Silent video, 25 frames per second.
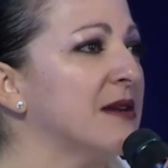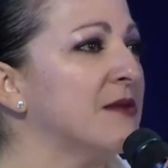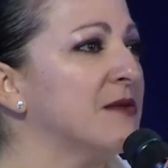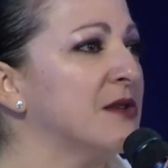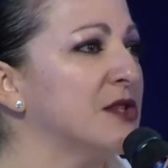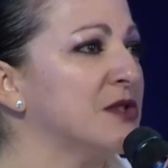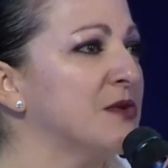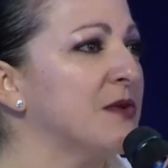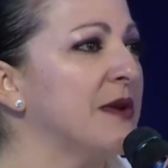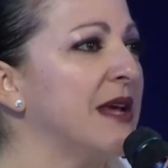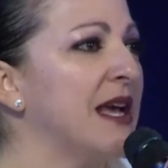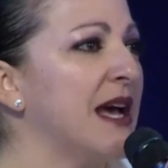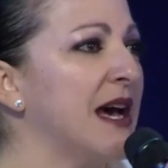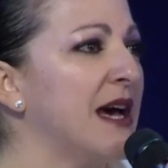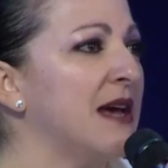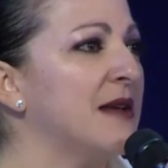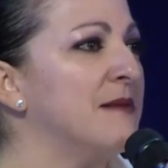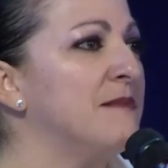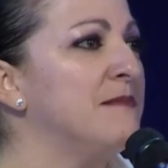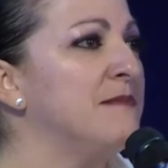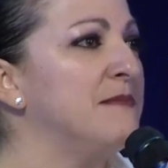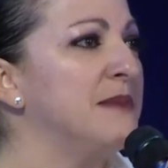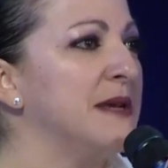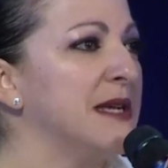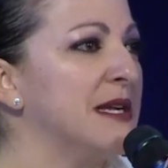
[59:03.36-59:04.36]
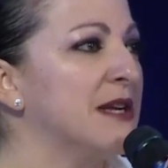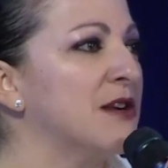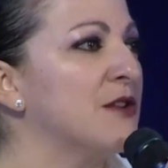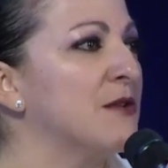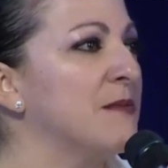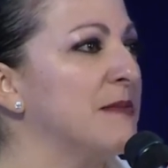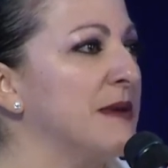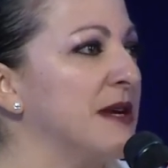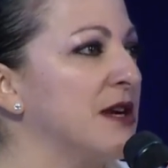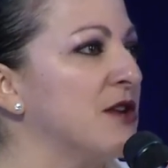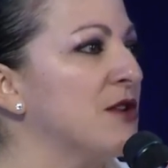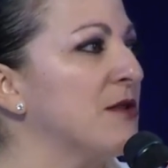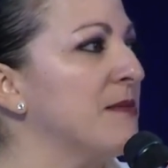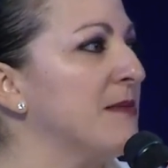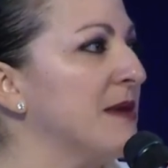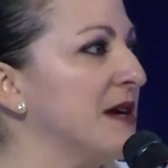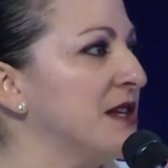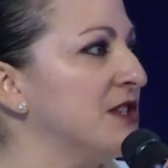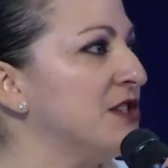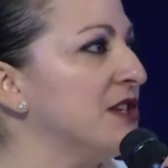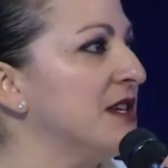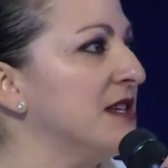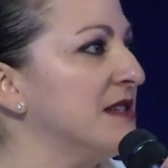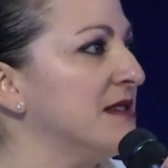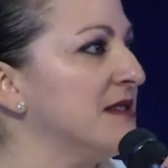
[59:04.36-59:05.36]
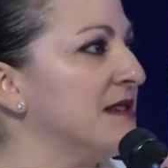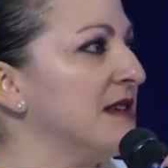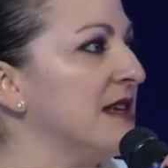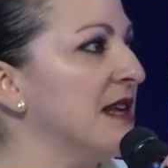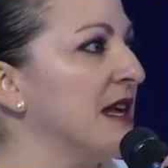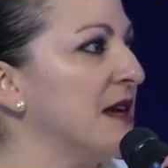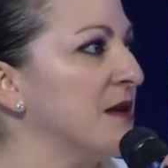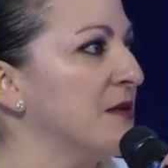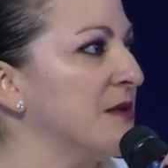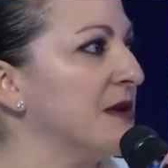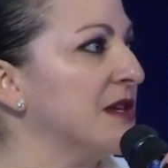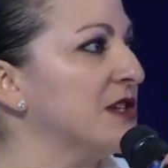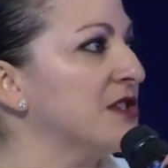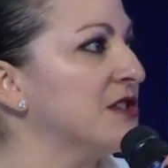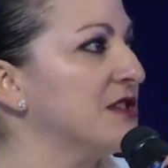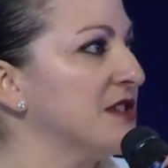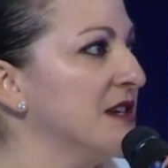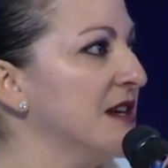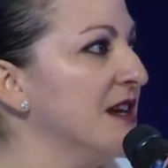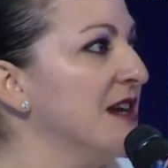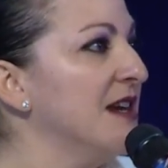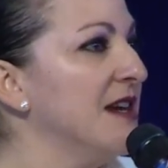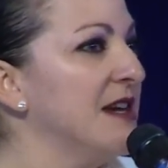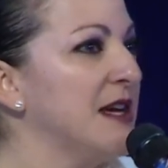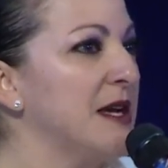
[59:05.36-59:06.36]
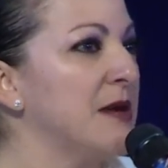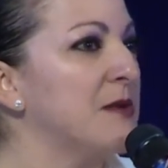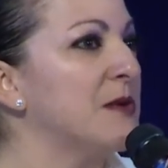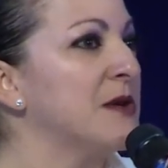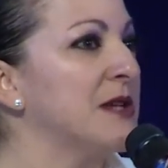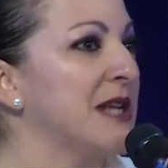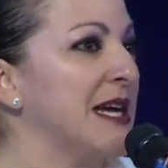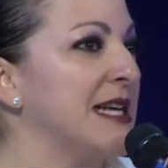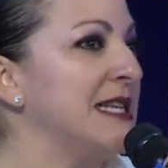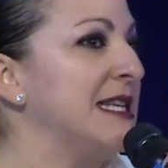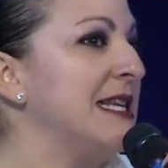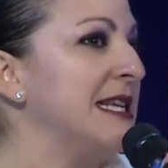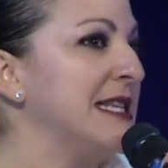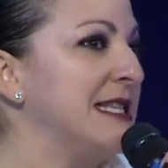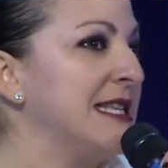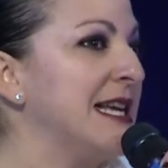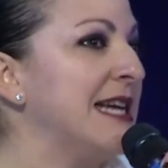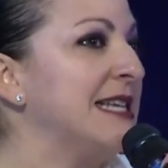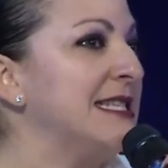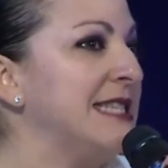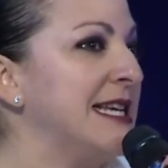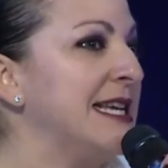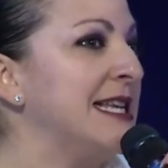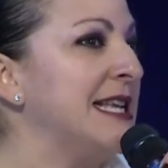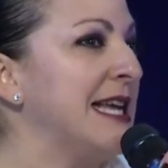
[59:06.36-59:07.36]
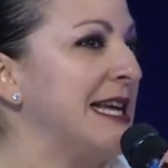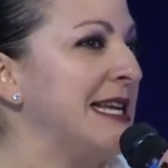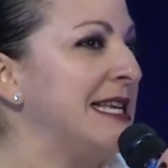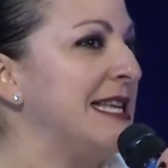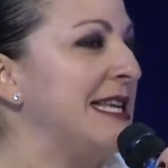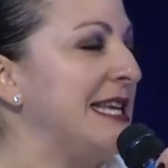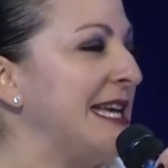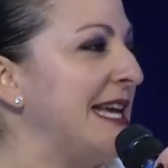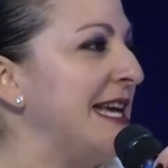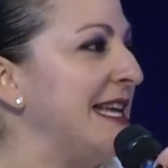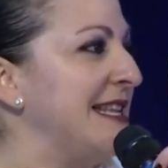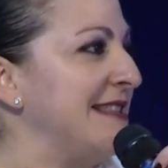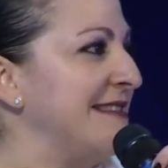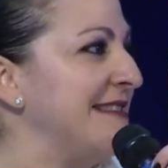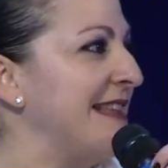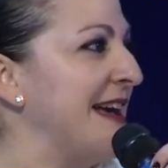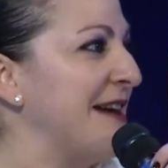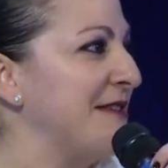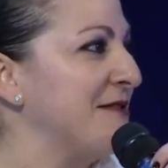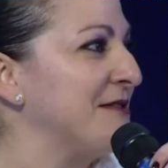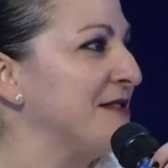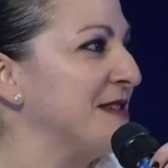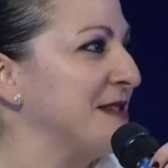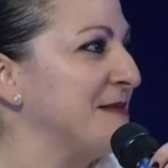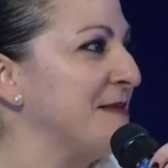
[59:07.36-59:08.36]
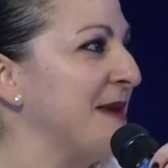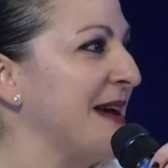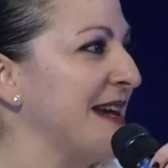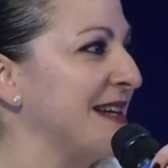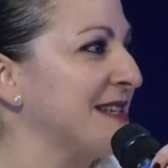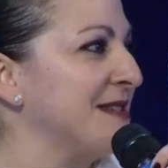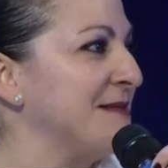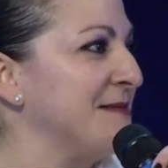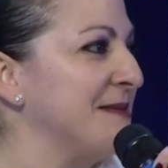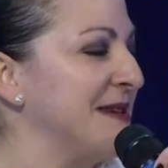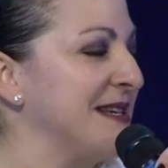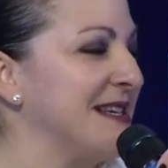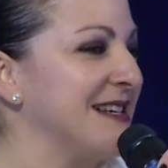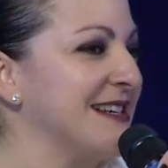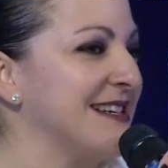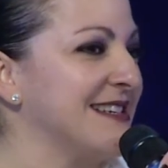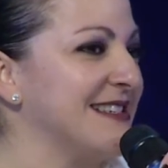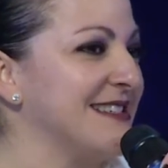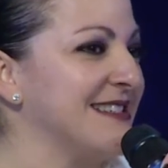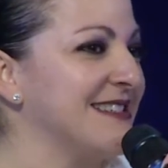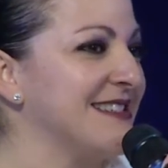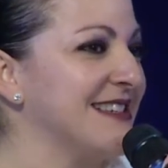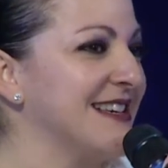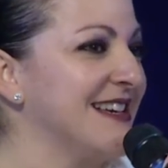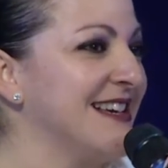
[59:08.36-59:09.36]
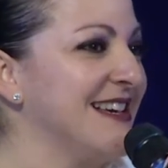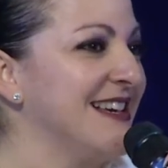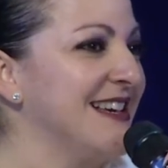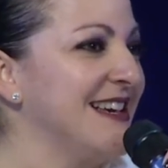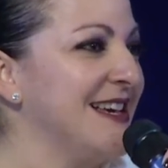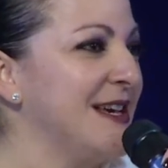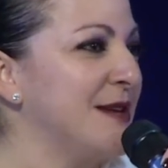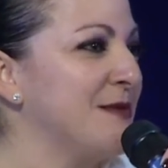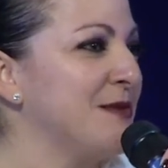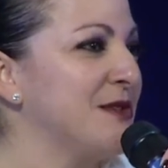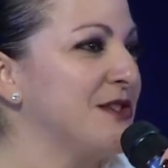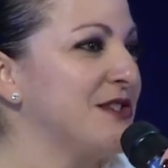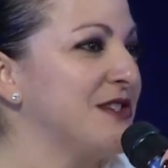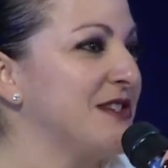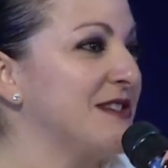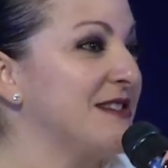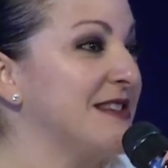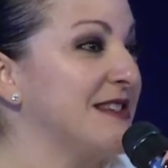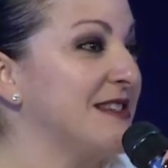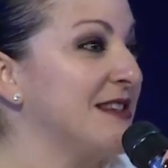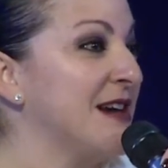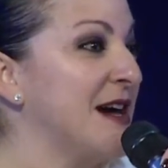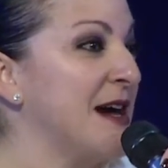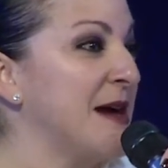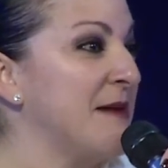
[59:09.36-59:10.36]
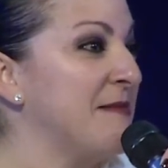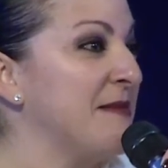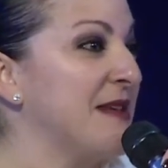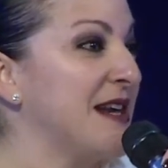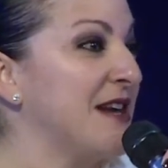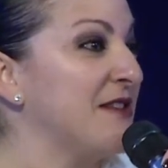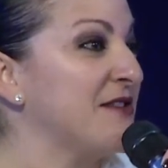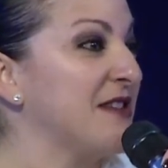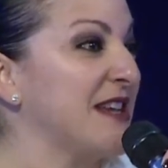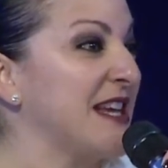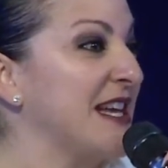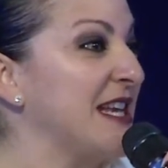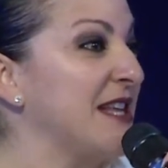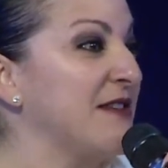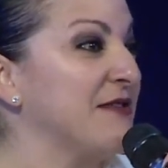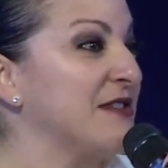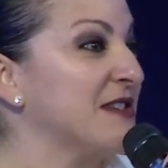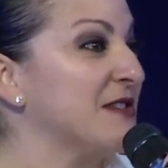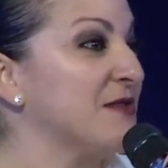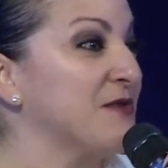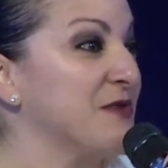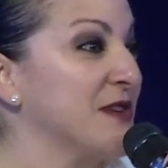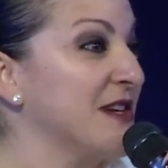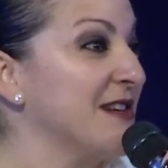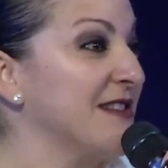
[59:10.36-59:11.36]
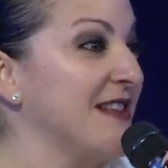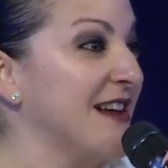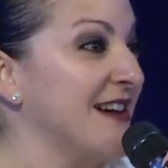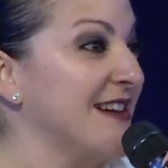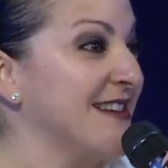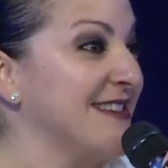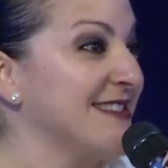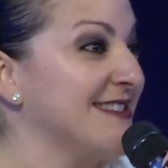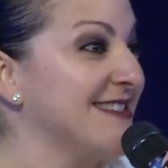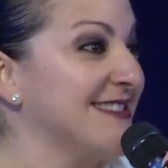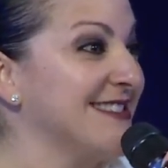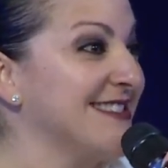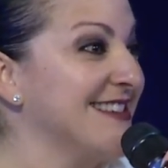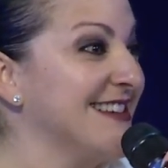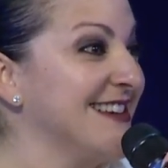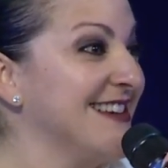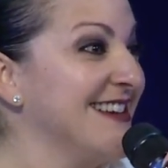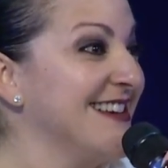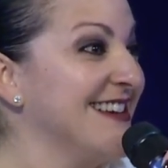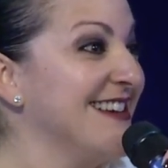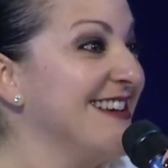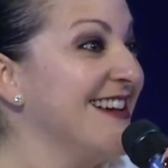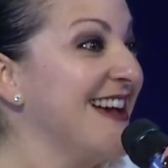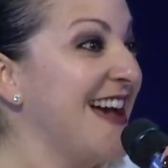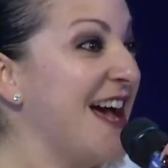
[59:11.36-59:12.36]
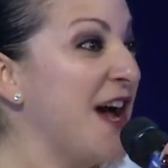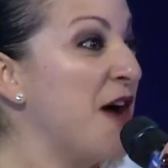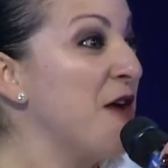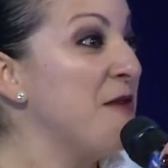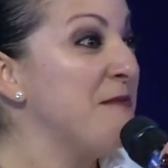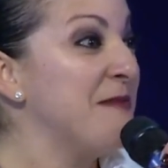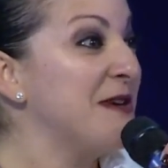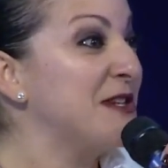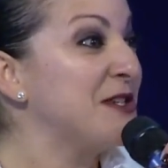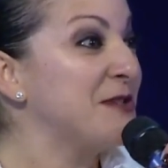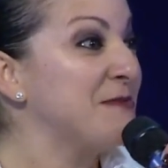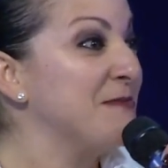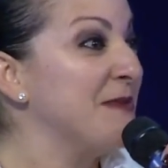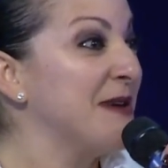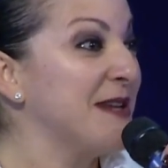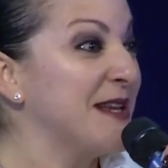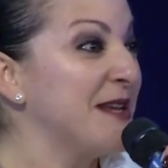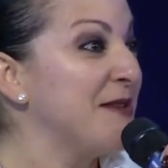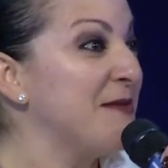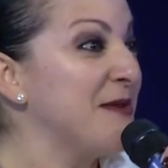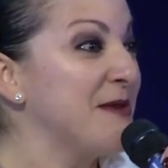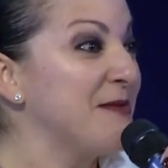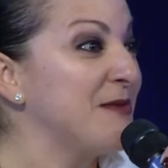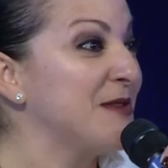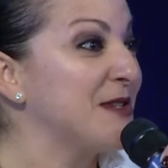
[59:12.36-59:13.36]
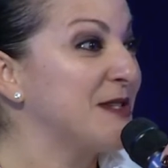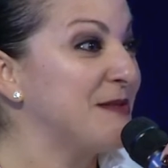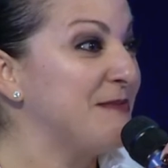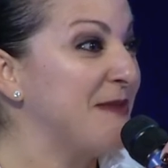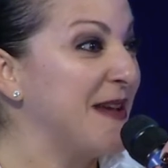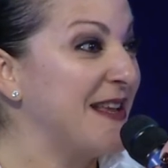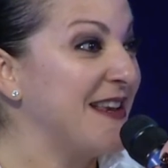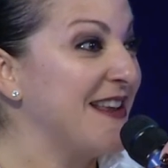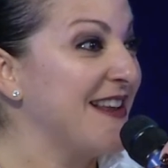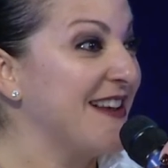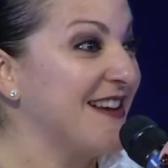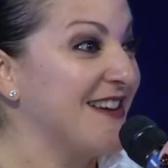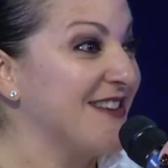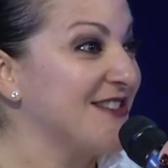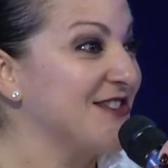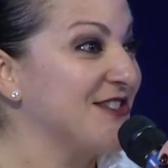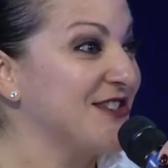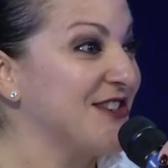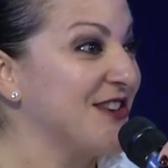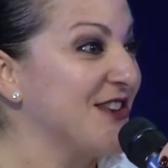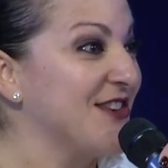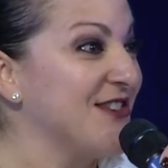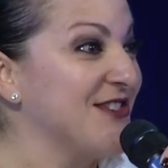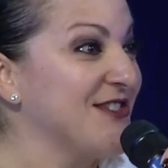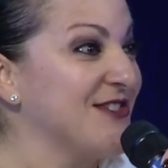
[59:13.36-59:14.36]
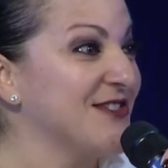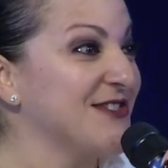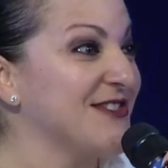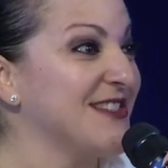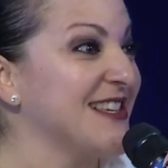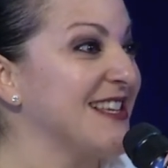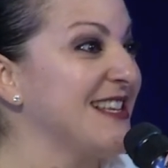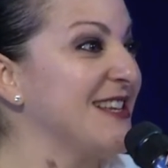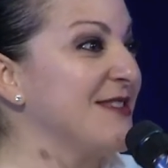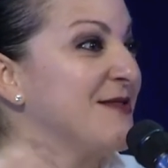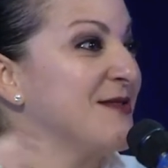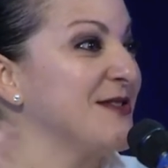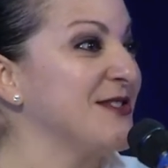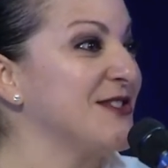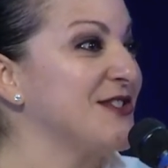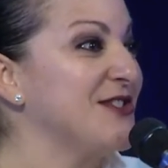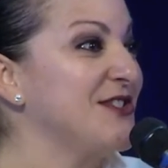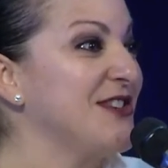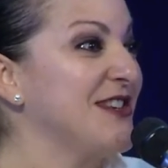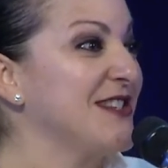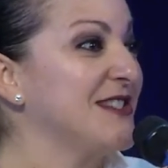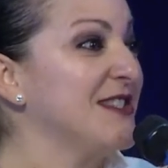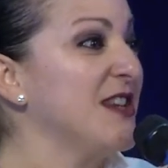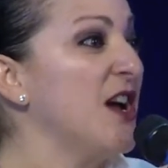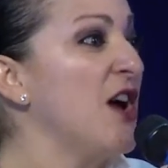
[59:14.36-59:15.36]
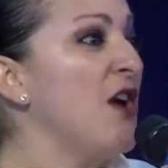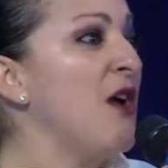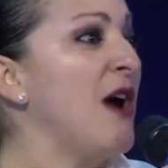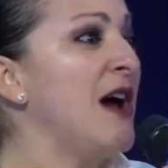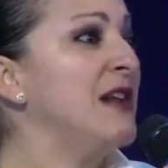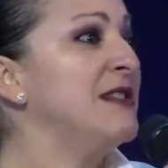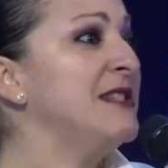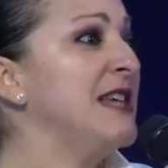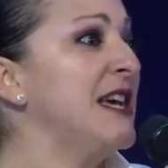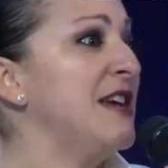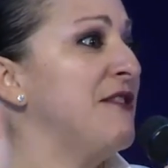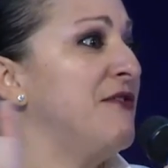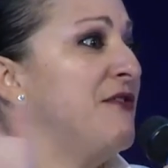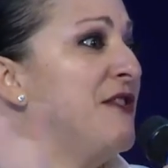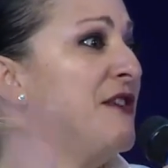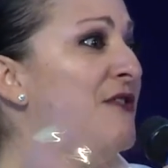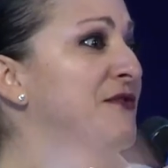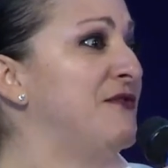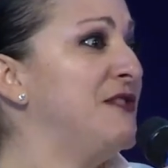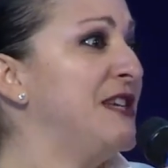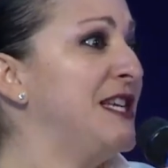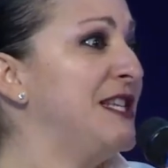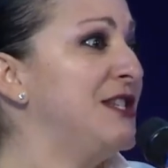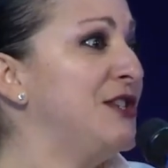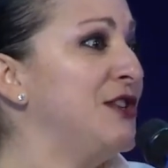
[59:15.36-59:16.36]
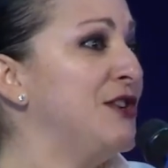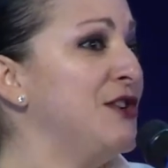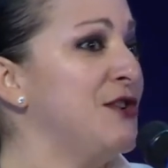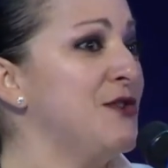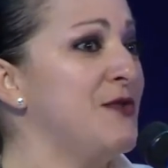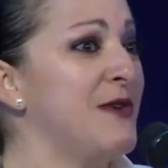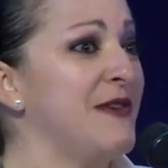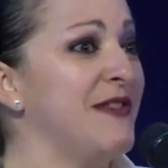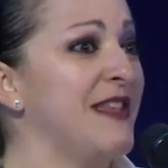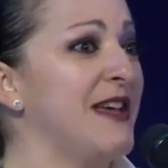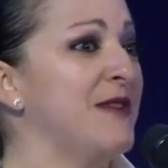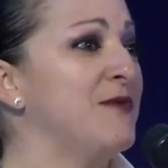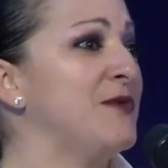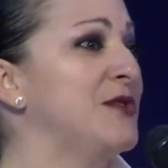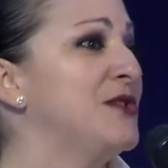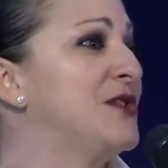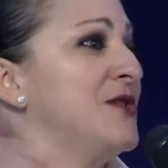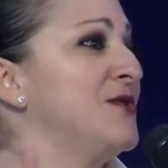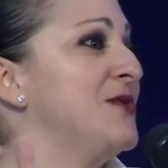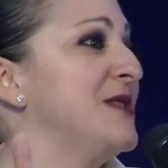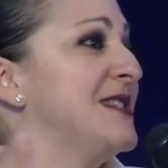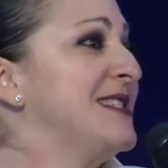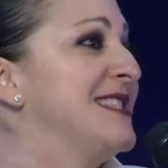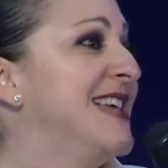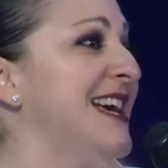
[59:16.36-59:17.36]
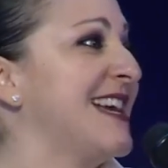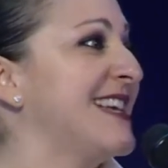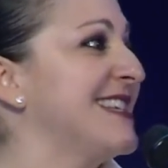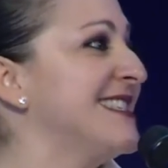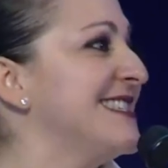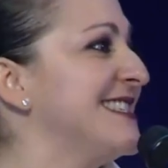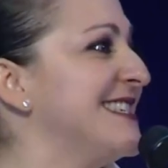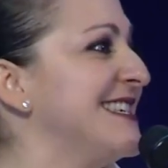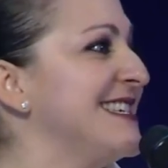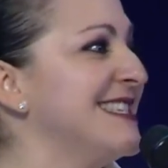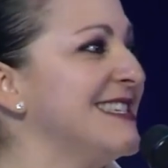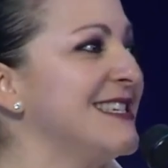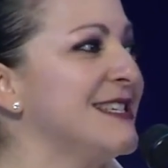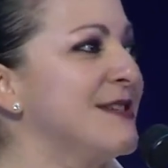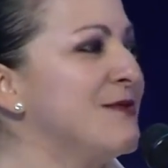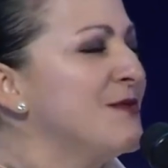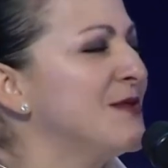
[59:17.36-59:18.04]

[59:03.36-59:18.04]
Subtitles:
I wish we had bigger budgets, and I wish it were 1998 in that respect, because it was just a time that I don't think any of us realized how much money we were spending on shows, and it was just, oh, I'll take 52 and then we'll do a second season.